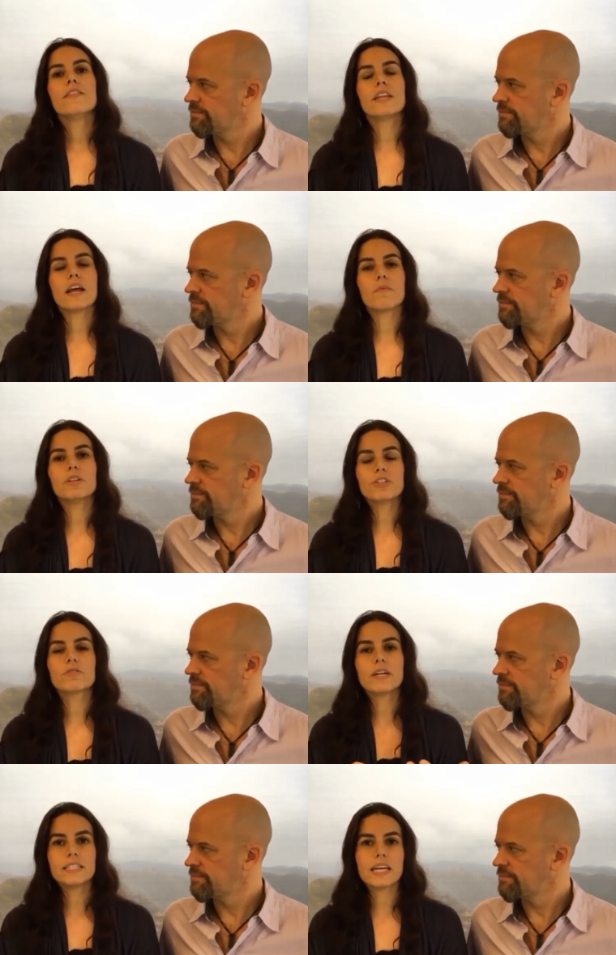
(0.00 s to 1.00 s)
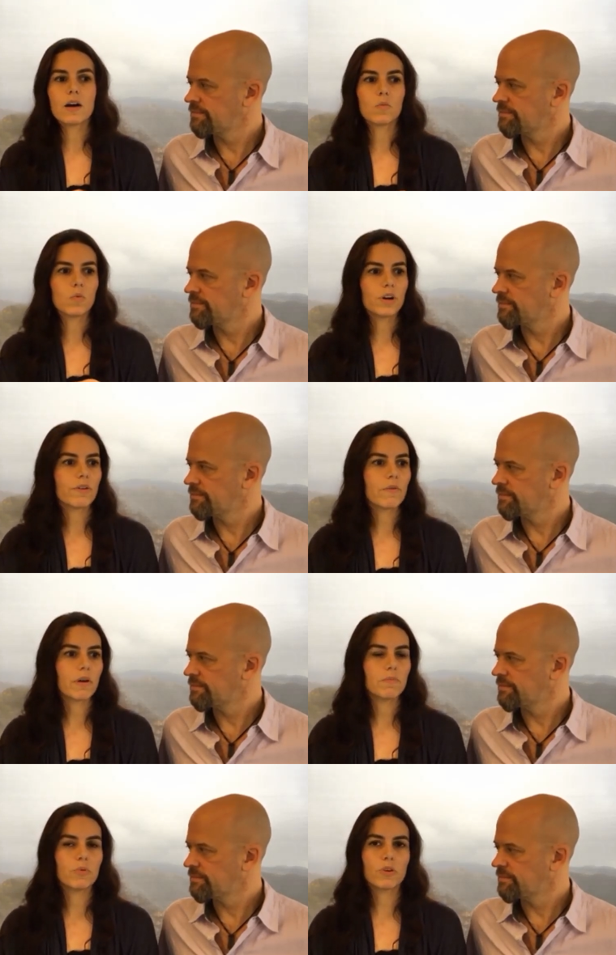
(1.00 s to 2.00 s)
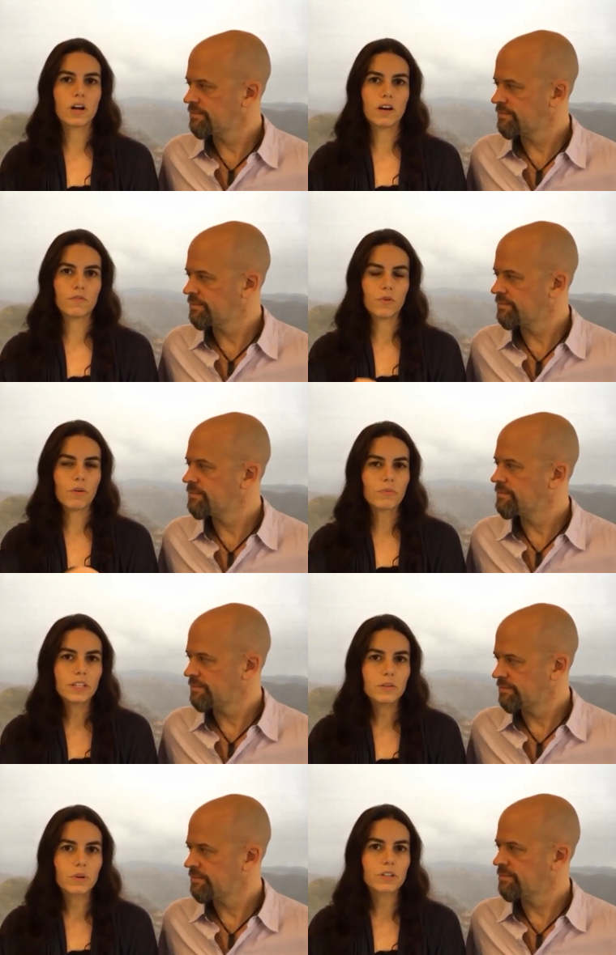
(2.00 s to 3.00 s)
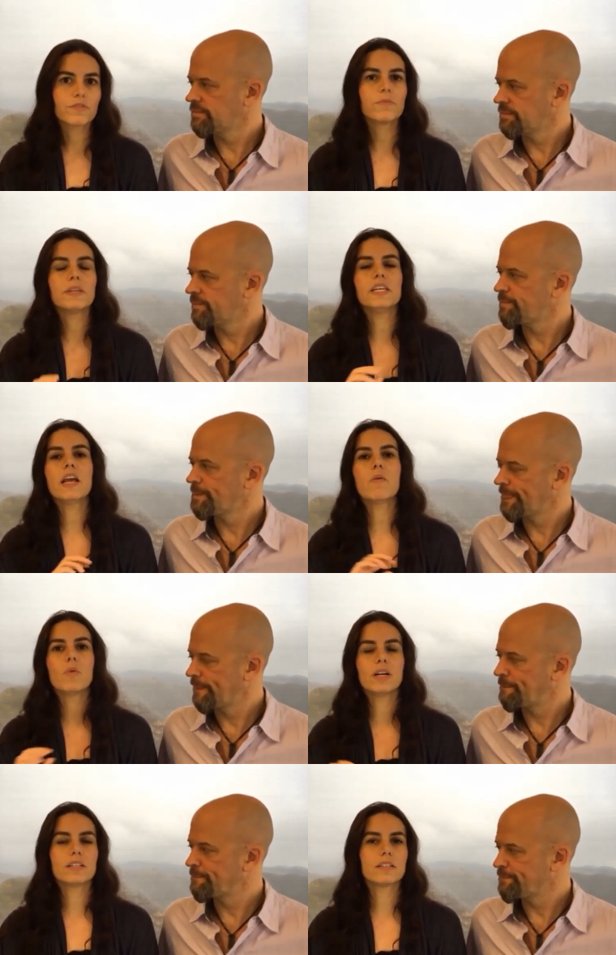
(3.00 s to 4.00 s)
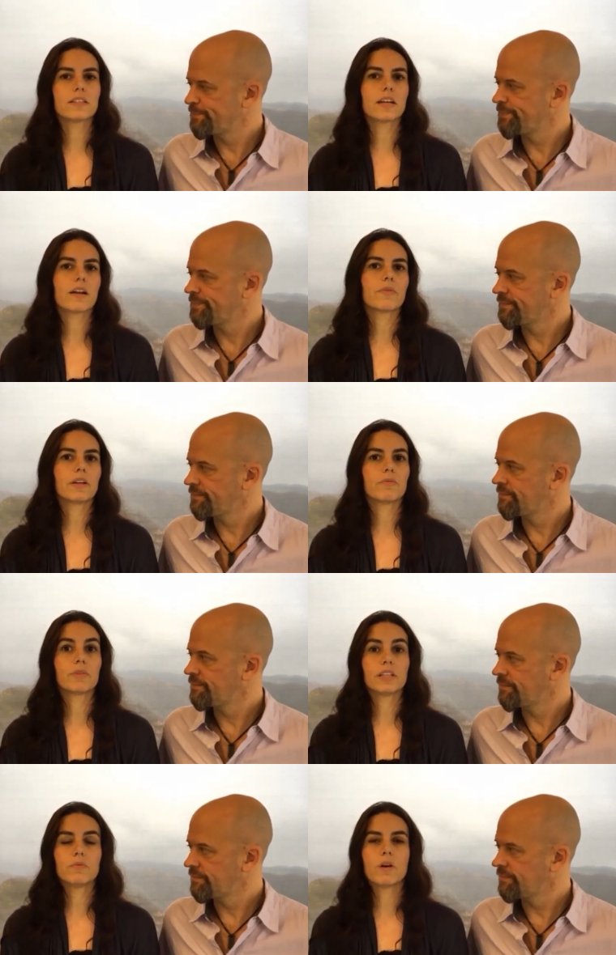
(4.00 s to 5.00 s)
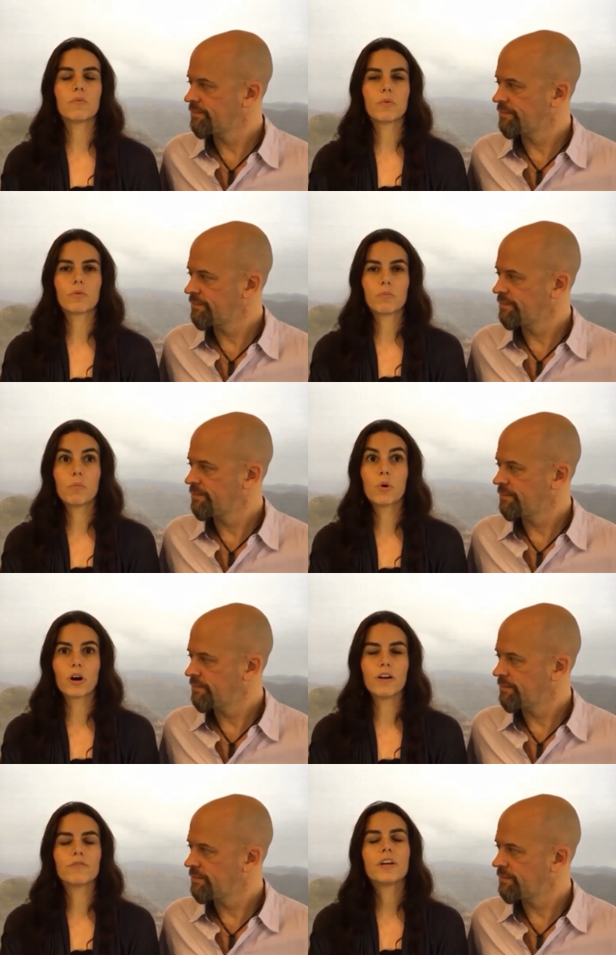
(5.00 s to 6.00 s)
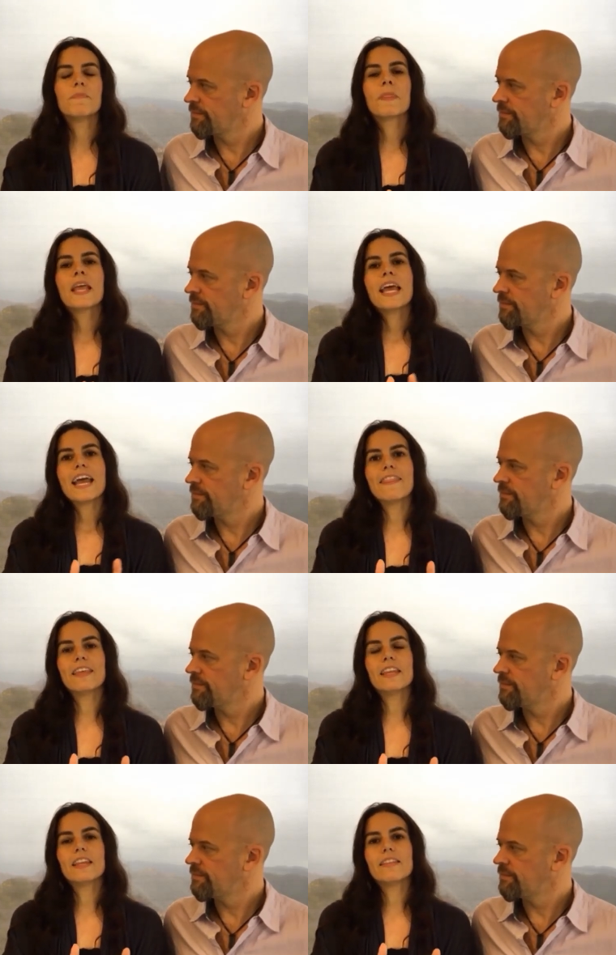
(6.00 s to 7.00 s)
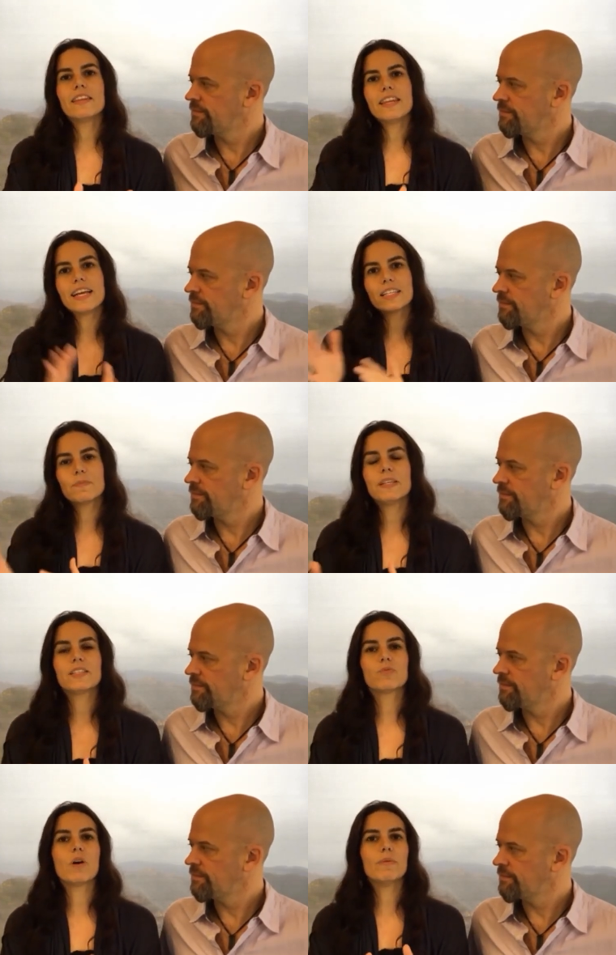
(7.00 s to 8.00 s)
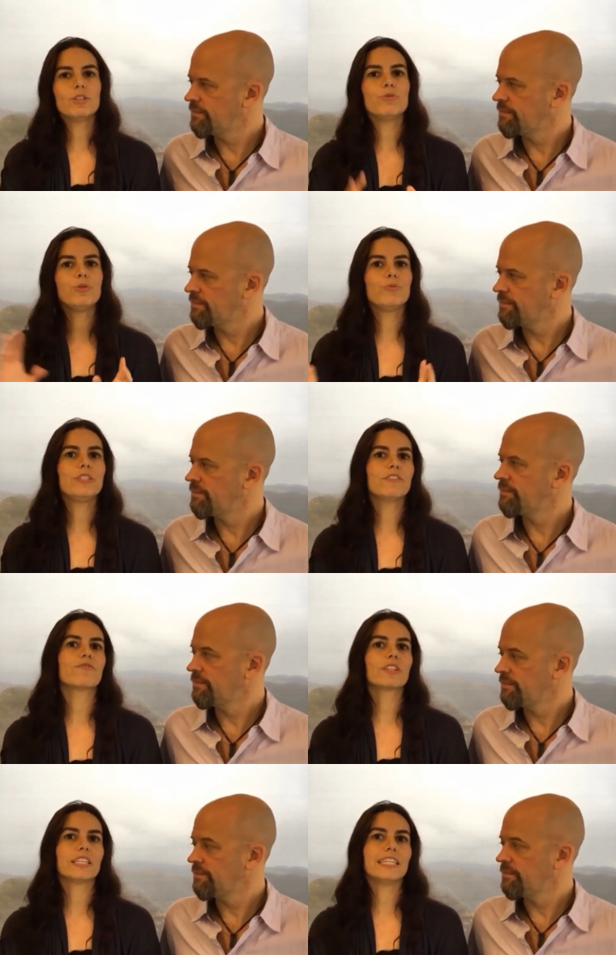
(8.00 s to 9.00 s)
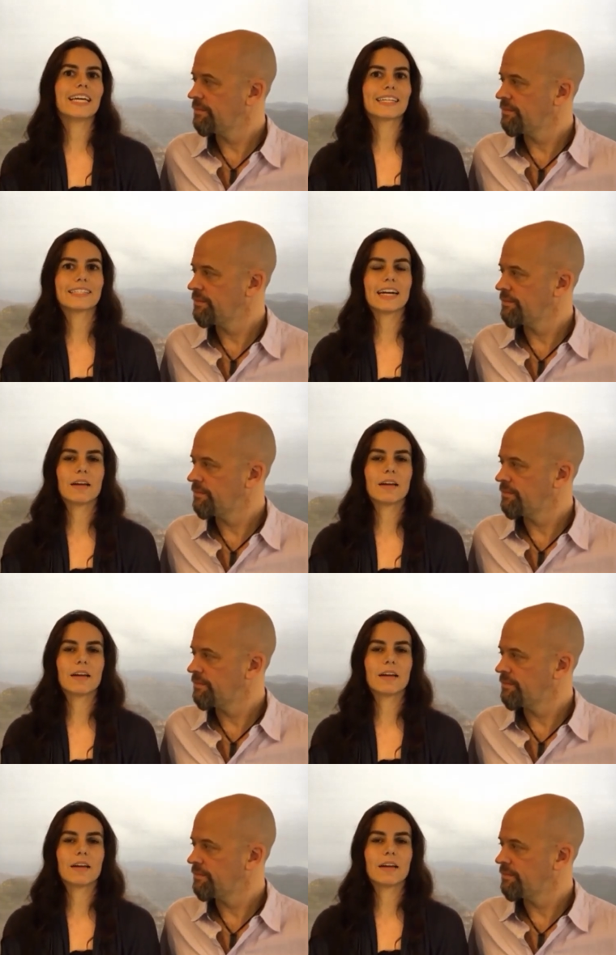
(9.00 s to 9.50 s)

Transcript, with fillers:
Speaker 1: then I want you to write down, what do I want more of? What really worked for me? What is it that I re really want more of? And then the next piece is, what would you do differently next